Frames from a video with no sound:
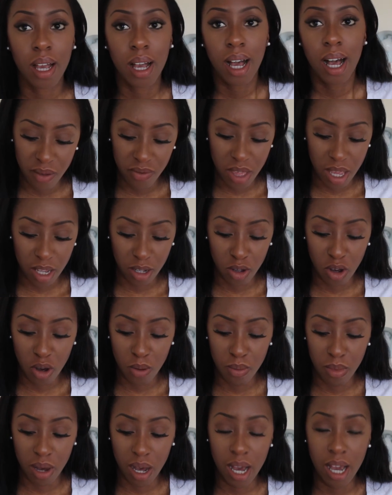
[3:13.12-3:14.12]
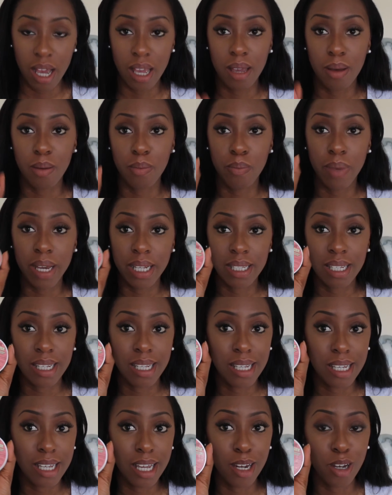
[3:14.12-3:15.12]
I've then got my Betty